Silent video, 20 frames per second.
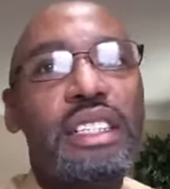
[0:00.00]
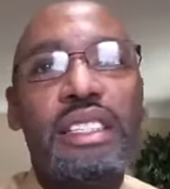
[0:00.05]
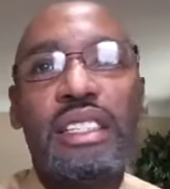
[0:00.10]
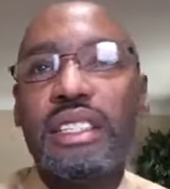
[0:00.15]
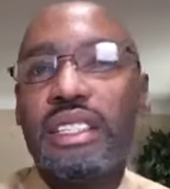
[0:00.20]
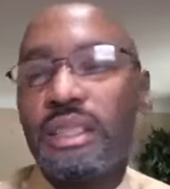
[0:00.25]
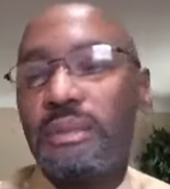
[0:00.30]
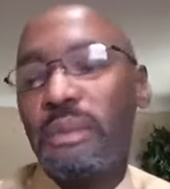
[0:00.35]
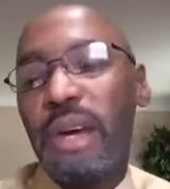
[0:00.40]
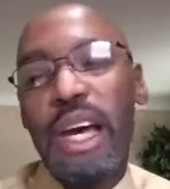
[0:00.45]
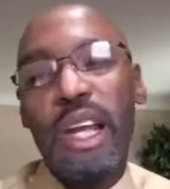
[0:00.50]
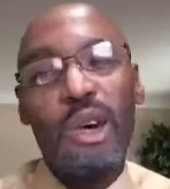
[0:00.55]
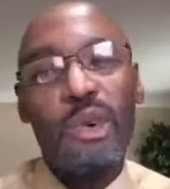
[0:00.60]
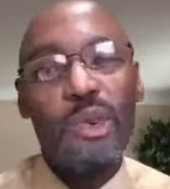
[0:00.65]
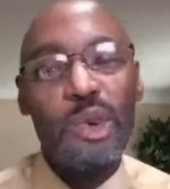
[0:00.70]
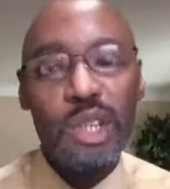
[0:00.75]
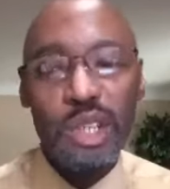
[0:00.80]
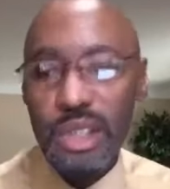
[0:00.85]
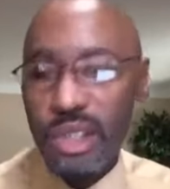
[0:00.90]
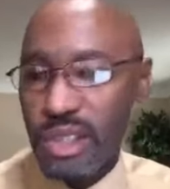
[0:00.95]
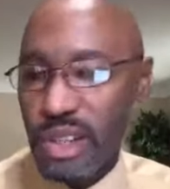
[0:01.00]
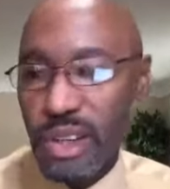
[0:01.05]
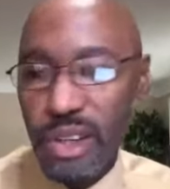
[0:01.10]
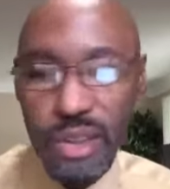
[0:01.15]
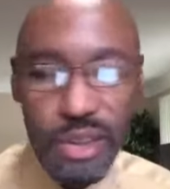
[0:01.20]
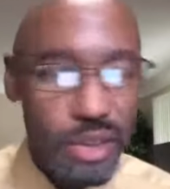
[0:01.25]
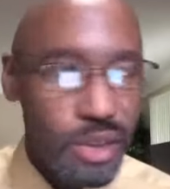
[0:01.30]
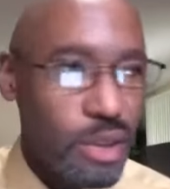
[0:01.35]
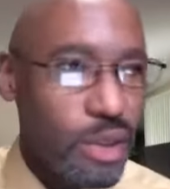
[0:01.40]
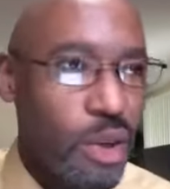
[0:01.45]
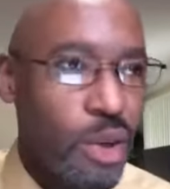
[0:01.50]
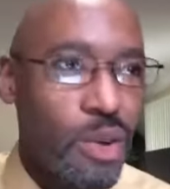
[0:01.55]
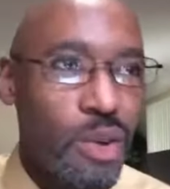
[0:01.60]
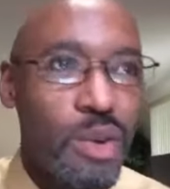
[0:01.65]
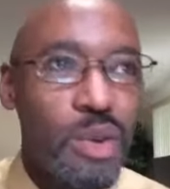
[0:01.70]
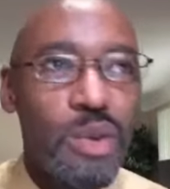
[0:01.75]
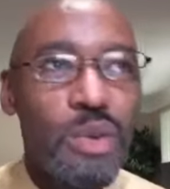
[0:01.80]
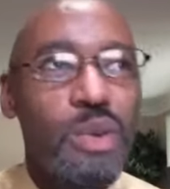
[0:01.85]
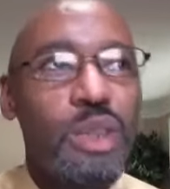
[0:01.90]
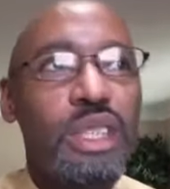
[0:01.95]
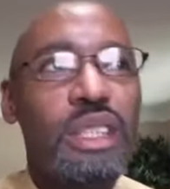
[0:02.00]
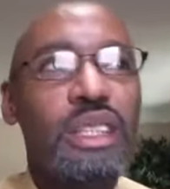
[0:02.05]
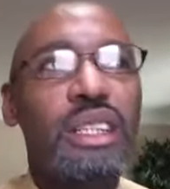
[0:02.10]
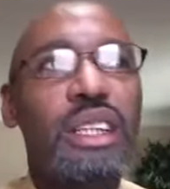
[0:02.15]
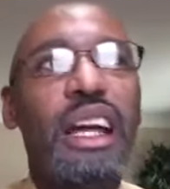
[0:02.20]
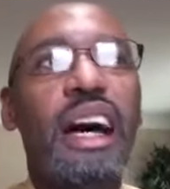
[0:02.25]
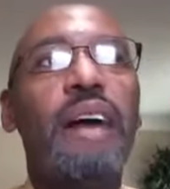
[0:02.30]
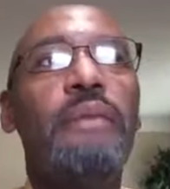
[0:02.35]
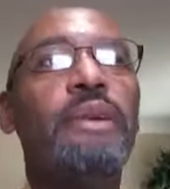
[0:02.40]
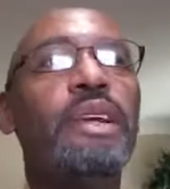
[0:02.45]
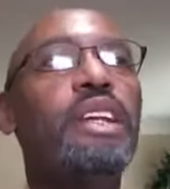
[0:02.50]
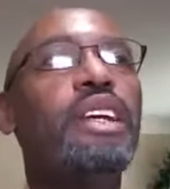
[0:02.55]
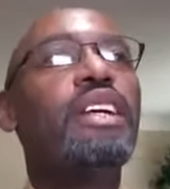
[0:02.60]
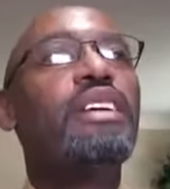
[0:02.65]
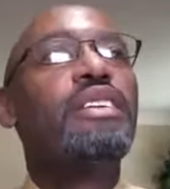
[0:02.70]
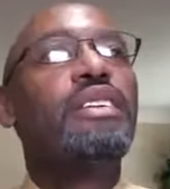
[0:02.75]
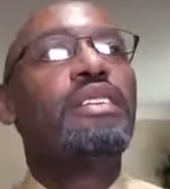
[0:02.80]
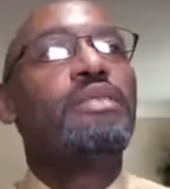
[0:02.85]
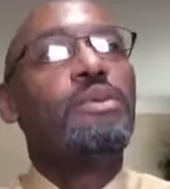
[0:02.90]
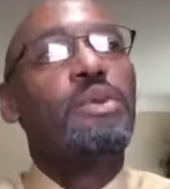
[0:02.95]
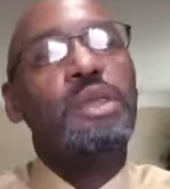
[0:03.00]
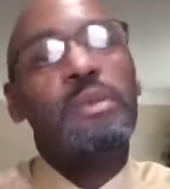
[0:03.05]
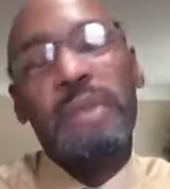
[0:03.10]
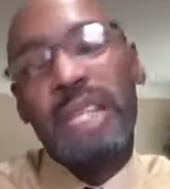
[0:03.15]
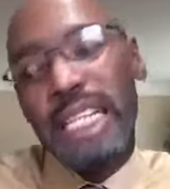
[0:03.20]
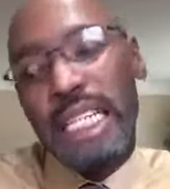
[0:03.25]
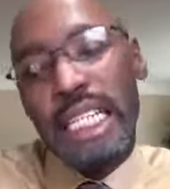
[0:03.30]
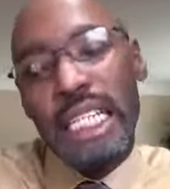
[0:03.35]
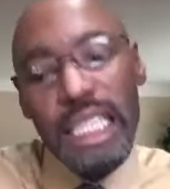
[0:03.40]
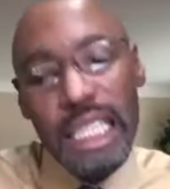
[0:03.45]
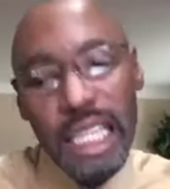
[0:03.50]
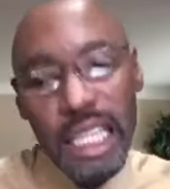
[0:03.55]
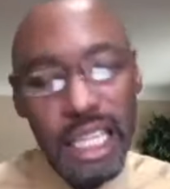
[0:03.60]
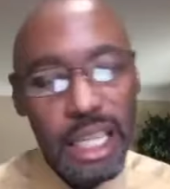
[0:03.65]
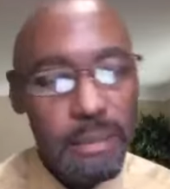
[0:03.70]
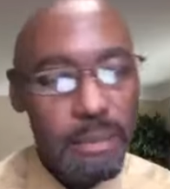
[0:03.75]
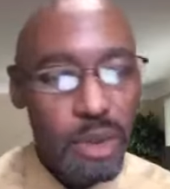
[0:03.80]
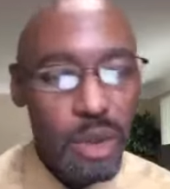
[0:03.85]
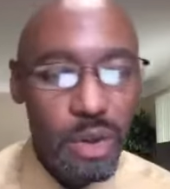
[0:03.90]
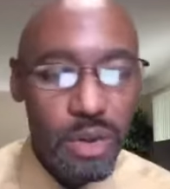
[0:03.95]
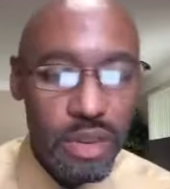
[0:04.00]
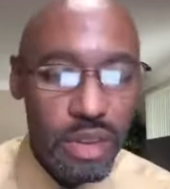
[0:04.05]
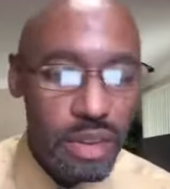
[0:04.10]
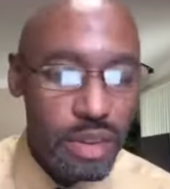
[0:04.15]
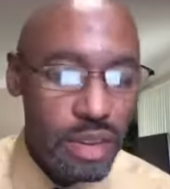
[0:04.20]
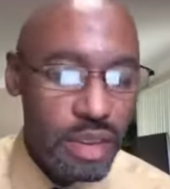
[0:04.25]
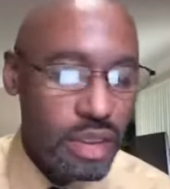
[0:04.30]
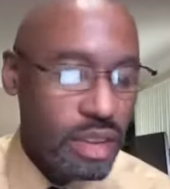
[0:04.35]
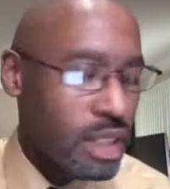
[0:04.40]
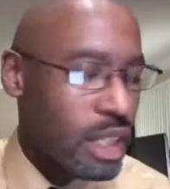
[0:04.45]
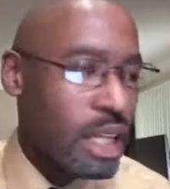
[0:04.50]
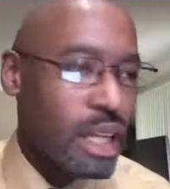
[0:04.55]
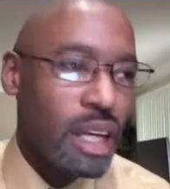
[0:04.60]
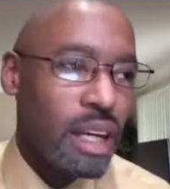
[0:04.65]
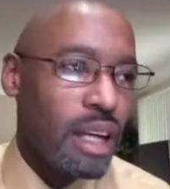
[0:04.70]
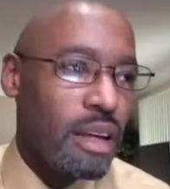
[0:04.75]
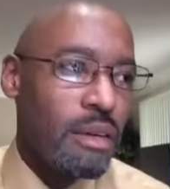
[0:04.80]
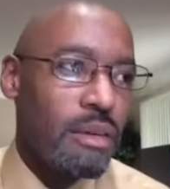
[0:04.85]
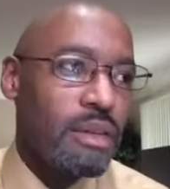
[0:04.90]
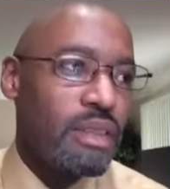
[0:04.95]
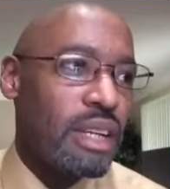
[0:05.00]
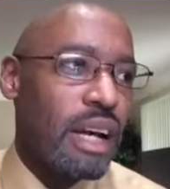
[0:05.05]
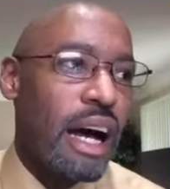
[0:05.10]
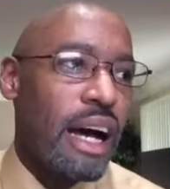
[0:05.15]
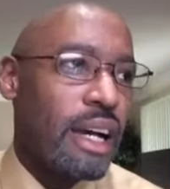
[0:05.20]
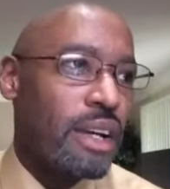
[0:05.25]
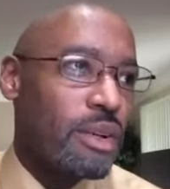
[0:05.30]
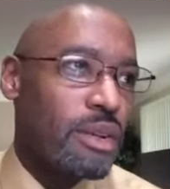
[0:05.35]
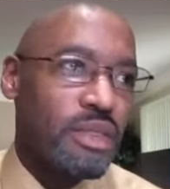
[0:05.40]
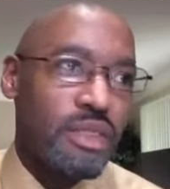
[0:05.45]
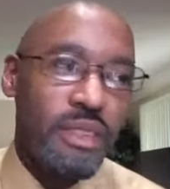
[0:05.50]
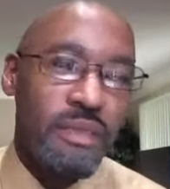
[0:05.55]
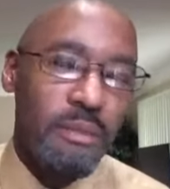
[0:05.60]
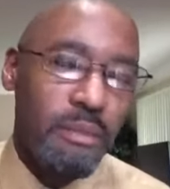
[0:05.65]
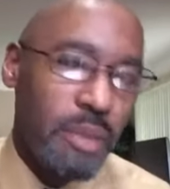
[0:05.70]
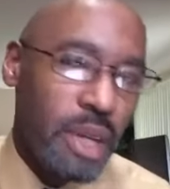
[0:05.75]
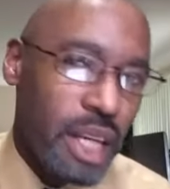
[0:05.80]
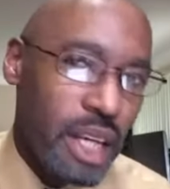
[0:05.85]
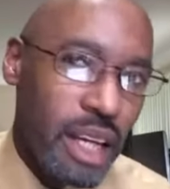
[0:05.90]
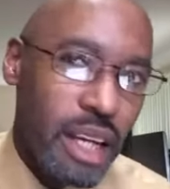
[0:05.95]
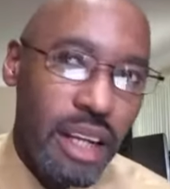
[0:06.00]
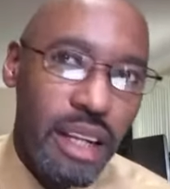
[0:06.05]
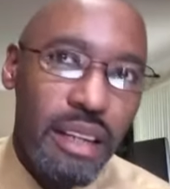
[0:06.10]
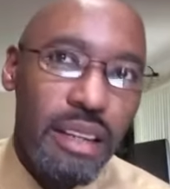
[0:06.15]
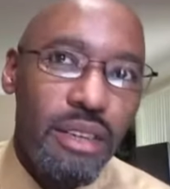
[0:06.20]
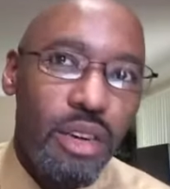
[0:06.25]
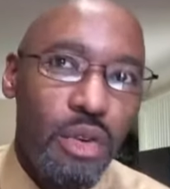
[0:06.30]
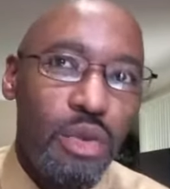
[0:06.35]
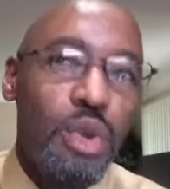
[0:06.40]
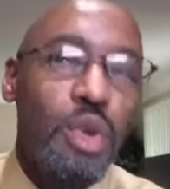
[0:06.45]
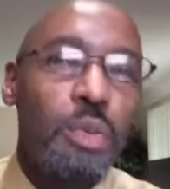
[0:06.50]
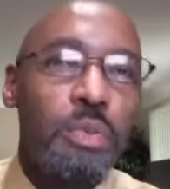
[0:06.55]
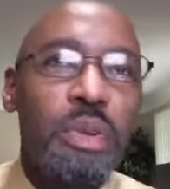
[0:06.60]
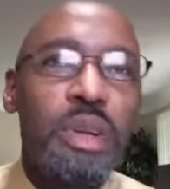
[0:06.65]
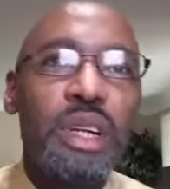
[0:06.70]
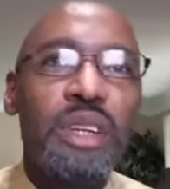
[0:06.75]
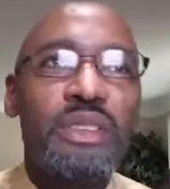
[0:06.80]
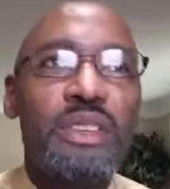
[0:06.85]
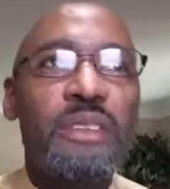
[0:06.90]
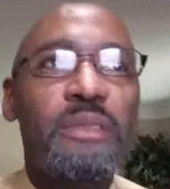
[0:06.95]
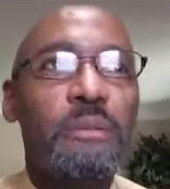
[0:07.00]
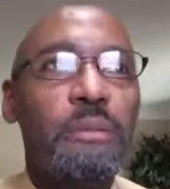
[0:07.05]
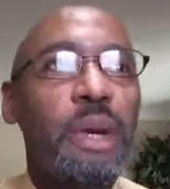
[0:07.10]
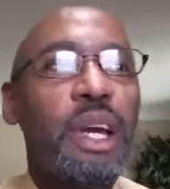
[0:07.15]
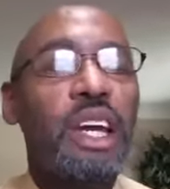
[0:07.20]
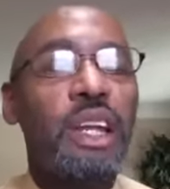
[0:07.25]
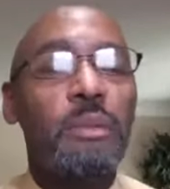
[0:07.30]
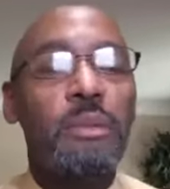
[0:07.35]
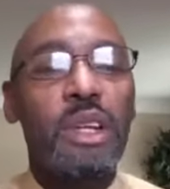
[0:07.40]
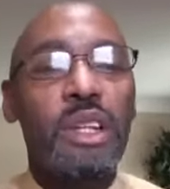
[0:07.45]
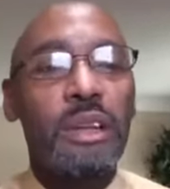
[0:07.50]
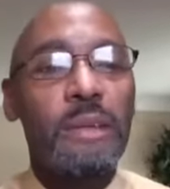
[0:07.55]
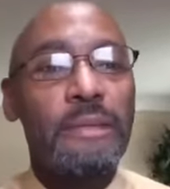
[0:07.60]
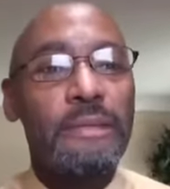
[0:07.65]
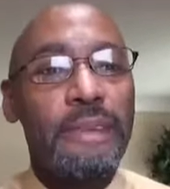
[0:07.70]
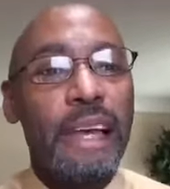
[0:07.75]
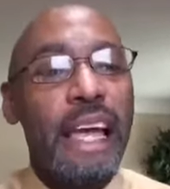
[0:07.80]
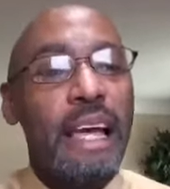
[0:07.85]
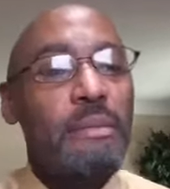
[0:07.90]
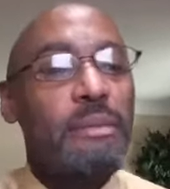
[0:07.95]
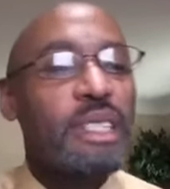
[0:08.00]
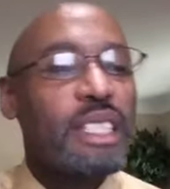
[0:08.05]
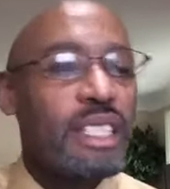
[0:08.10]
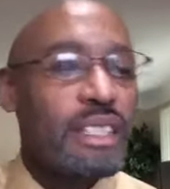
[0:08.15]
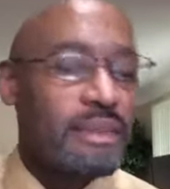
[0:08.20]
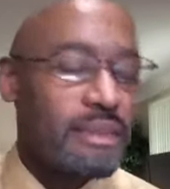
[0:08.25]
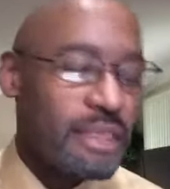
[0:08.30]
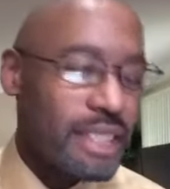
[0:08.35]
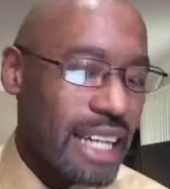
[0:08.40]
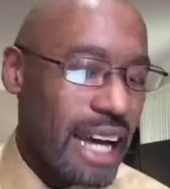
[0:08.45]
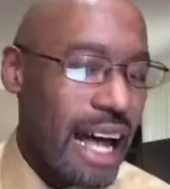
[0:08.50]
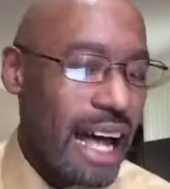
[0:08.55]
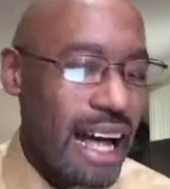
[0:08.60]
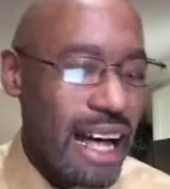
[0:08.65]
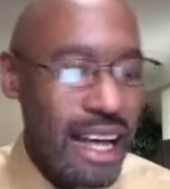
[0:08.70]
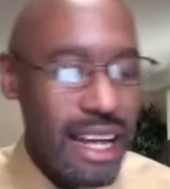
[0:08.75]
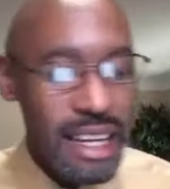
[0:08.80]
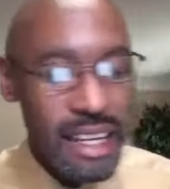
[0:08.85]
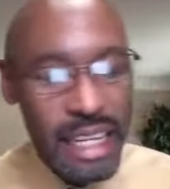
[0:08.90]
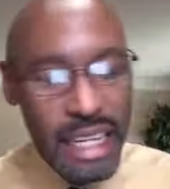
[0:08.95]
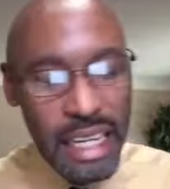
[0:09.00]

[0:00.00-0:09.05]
doesn't matter what church you go to, what denomination we may claim. Those are just titles of men and groupings of men. But the family of God